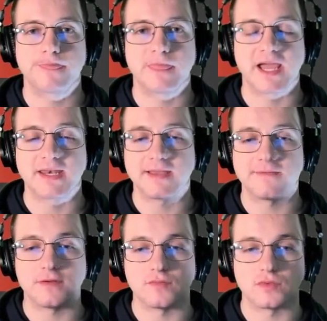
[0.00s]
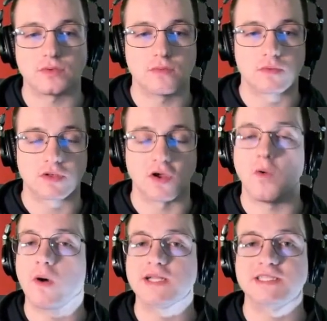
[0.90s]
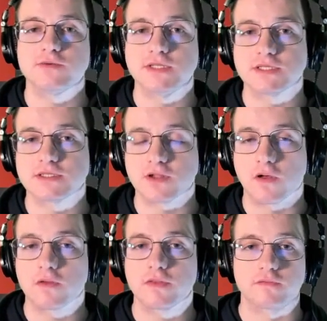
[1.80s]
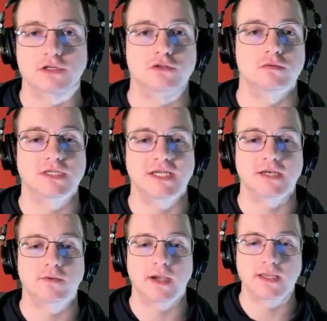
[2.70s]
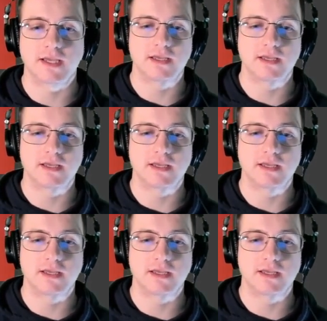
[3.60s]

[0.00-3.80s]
And if you don't want to install the virtual machine quite yet,